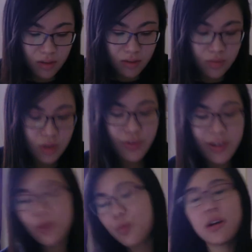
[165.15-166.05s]

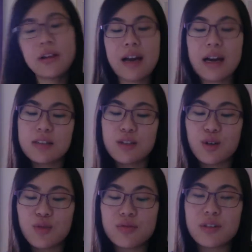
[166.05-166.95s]
Reveal one act
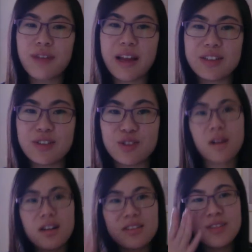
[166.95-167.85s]
of revenge.
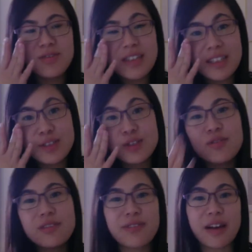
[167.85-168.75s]
I don't really do
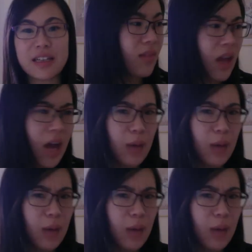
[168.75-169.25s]
revenge.